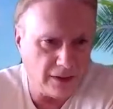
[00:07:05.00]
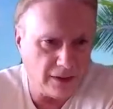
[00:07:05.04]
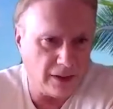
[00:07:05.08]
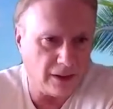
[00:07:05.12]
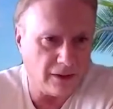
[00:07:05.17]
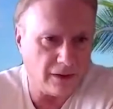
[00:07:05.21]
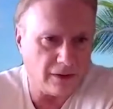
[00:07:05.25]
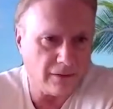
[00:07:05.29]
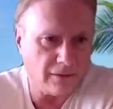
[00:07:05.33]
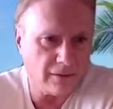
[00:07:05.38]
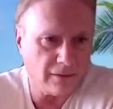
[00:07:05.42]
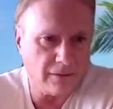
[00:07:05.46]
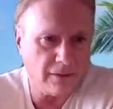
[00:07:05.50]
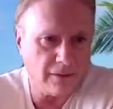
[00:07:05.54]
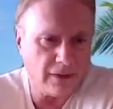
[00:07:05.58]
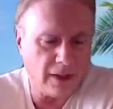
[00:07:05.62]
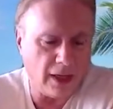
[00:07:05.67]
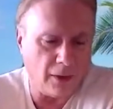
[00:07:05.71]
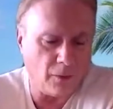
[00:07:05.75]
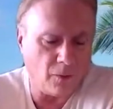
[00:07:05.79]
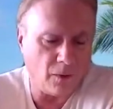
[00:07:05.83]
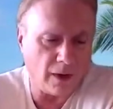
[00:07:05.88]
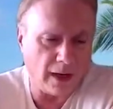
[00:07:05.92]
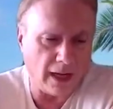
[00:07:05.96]
though,
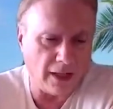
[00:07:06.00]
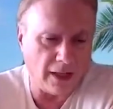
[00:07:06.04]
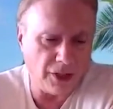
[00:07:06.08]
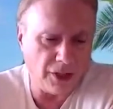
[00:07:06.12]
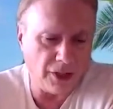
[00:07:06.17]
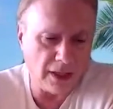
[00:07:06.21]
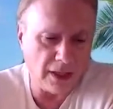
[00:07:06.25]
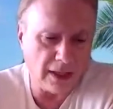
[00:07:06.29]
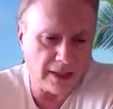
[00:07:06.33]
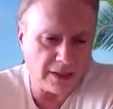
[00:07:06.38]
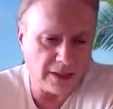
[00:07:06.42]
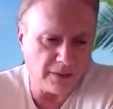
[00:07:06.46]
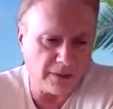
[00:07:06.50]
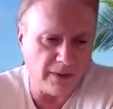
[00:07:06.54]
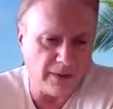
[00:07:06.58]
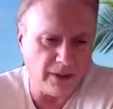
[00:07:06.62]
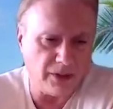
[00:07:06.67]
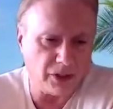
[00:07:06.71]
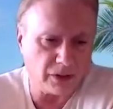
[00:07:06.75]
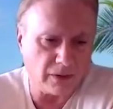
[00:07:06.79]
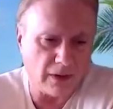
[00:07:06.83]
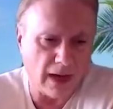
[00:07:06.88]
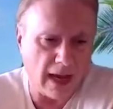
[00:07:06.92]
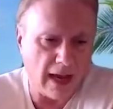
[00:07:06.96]
and what I think has been
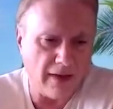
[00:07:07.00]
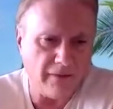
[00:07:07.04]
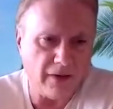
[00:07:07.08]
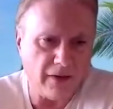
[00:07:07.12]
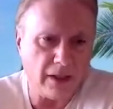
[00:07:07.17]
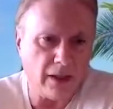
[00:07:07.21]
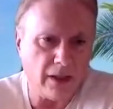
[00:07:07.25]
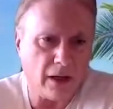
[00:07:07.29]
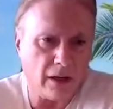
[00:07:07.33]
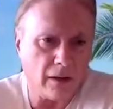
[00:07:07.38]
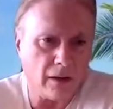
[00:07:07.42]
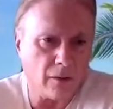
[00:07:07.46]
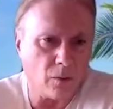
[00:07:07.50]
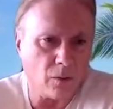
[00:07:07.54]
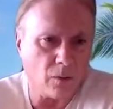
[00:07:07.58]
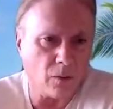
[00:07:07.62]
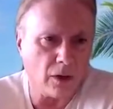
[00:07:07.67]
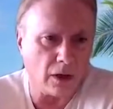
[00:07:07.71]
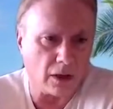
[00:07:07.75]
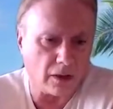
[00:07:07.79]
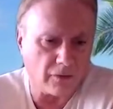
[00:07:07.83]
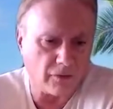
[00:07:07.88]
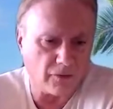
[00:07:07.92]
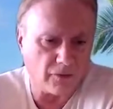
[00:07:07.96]
driving our
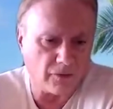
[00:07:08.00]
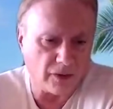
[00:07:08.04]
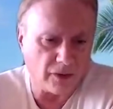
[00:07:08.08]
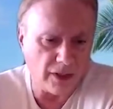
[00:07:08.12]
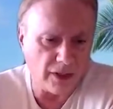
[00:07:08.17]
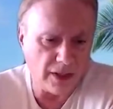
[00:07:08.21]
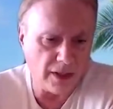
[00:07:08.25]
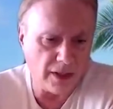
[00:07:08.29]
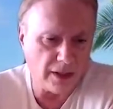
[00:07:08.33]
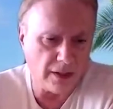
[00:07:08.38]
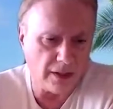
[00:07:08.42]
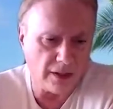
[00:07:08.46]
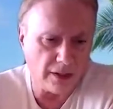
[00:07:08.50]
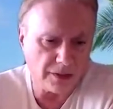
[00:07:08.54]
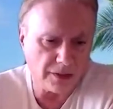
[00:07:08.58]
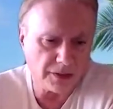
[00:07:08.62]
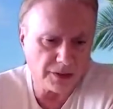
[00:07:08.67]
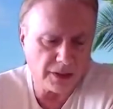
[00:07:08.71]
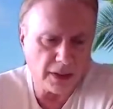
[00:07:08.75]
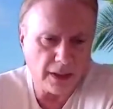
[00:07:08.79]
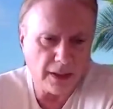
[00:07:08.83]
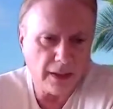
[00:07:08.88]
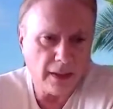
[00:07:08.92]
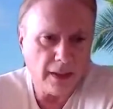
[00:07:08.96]
work for
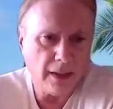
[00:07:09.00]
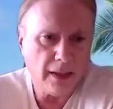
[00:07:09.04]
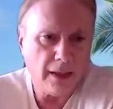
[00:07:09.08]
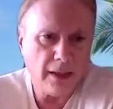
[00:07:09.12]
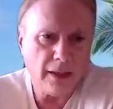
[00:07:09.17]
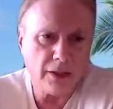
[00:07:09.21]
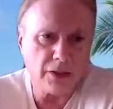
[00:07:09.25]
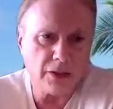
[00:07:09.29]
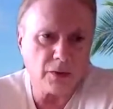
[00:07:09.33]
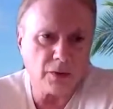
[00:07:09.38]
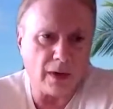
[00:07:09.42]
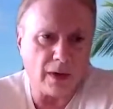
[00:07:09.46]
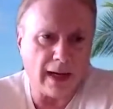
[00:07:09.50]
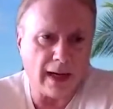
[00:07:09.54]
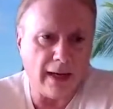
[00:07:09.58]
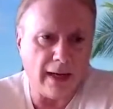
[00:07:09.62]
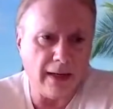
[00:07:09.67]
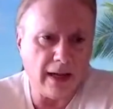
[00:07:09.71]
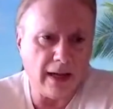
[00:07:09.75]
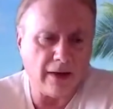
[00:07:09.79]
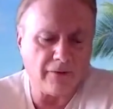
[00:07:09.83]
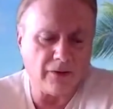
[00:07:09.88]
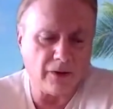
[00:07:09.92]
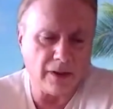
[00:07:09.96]
years, is what I
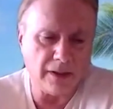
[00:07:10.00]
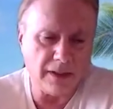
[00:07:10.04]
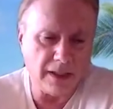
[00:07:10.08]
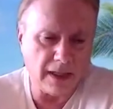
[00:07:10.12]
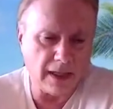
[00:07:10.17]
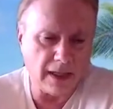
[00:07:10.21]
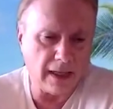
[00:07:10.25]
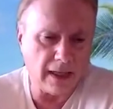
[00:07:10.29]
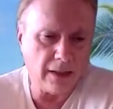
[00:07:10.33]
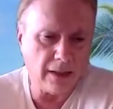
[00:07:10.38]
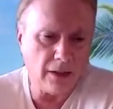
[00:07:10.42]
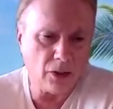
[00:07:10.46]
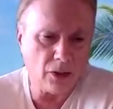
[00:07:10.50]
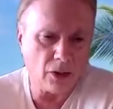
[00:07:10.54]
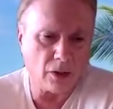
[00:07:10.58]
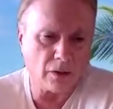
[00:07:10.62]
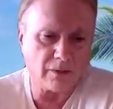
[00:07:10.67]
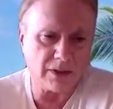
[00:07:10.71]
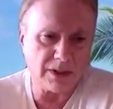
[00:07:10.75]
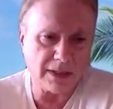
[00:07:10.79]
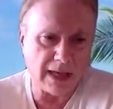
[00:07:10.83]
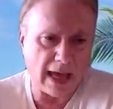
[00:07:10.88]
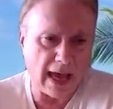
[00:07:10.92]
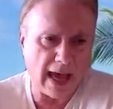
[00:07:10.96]
never did nor
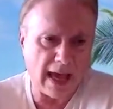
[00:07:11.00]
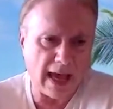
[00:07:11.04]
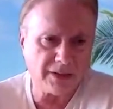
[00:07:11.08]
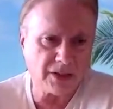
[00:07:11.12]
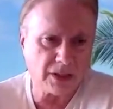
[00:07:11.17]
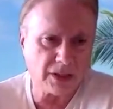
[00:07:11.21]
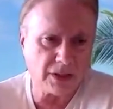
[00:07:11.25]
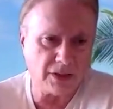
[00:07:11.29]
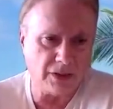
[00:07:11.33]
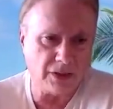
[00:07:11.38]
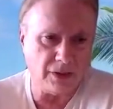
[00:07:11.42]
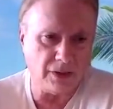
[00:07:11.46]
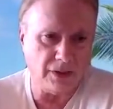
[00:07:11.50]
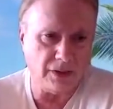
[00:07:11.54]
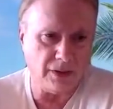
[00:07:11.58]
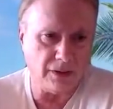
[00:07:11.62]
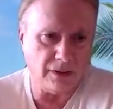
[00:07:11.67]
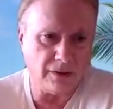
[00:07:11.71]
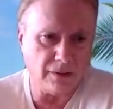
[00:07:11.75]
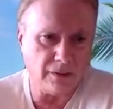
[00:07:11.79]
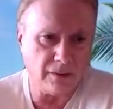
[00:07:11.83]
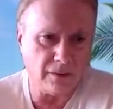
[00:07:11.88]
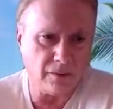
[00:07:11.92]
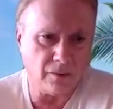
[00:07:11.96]
was asked to
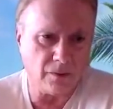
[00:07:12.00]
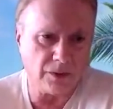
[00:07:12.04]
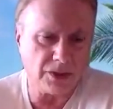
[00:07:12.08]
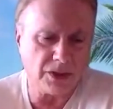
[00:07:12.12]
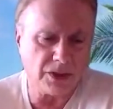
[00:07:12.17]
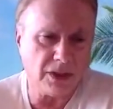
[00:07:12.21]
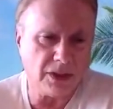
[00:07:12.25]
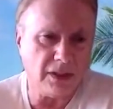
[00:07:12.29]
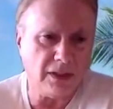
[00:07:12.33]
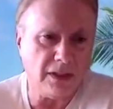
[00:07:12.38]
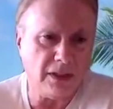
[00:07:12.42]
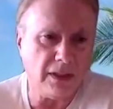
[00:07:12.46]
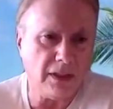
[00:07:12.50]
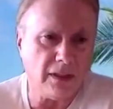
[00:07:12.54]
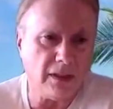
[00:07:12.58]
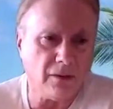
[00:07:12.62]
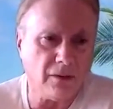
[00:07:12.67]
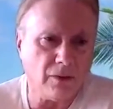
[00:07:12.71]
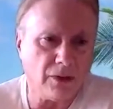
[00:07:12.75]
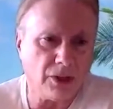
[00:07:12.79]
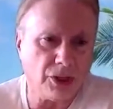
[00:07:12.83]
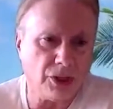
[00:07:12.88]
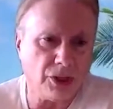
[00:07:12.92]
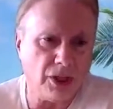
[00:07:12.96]
do, was to
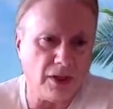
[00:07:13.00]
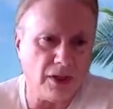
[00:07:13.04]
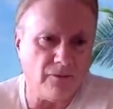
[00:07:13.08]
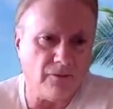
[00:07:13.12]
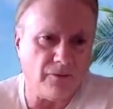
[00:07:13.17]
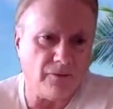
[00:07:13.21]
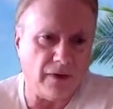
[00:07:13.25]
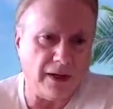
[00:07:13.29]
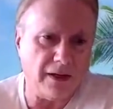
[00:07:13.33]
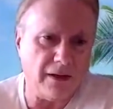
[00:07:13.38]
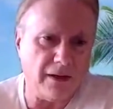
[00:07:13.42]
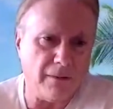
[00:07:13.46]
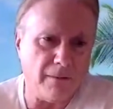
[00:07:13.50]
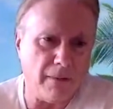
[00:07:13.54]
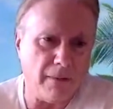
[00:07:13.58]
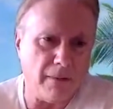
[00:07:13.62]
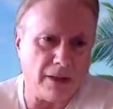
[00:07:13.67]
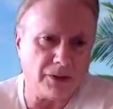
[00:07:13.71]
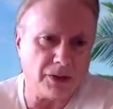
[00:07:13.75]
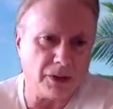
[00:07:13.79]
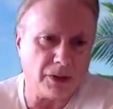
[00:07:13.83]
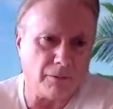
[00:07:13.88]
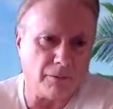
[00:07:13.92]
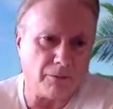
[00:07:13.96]
deal with the
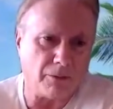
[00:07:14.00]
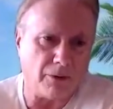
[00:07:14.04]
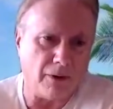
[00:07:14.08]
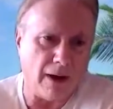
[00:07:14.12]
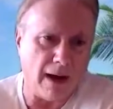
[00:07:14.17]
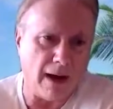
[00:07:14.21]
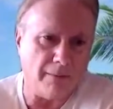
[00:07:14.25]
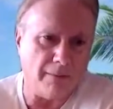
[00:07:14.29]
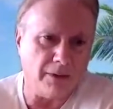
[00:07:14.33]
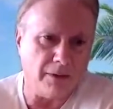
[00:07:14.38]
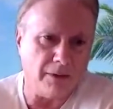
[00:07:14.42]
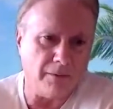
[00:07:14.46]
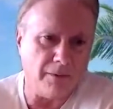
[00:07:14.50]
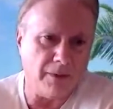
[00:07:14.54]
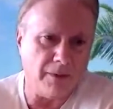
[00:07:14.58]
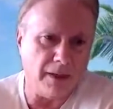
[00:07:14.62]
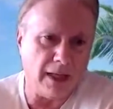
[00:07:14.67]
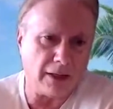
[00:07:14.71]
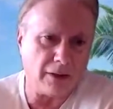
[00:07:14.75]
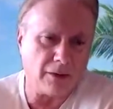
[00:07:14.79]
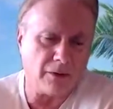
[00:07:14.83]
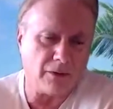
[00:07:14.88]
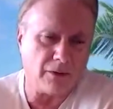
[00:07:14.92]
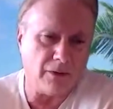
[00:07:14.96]
fundamental problem
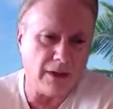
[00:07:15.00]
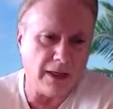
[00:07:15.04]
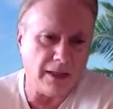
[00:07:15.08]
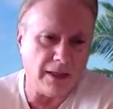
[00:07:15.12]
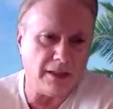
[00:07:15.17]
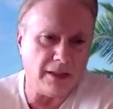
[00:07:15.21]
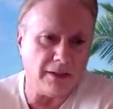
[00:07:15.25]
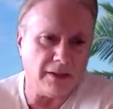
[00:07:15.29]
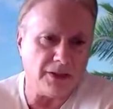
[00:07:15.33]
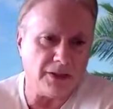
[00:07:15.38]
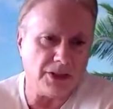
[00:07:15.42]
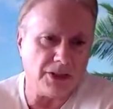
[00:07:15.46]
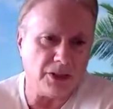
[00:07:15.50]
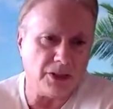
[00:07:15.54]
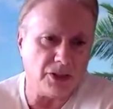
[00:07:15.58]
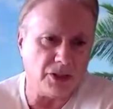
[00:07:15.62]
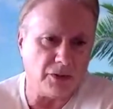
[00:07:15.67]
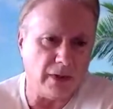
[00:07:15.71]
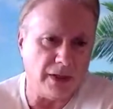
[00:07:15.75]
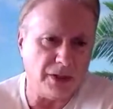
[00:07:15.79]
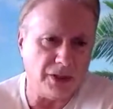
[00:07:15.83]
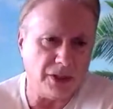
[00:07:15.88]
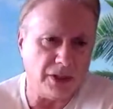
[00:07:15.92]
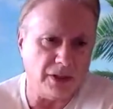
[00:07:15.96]
that created the
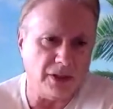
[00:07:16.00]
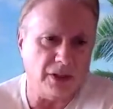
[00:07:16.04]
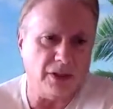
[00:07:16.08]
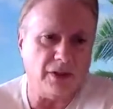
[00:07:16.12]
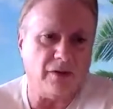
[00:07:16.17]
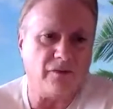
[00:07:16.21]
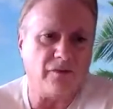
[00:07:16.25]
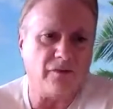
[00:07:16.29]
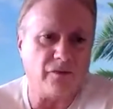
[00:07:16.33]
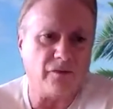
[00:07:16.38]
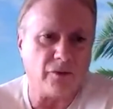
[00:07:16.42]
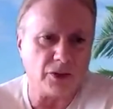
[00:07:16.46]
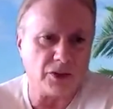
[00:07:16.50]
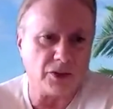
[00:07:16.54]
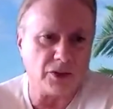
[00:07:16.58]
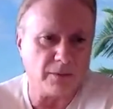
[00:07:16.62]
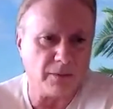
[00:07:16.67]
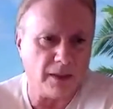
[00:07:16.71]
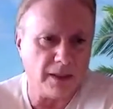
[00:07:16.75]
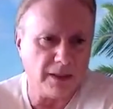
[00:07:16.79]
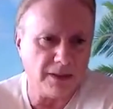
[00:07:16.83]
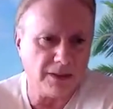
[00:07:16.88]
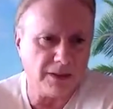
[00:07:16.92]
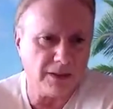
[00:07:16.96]
situation in the first
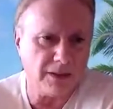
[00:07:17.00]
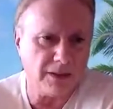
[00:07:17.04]
place.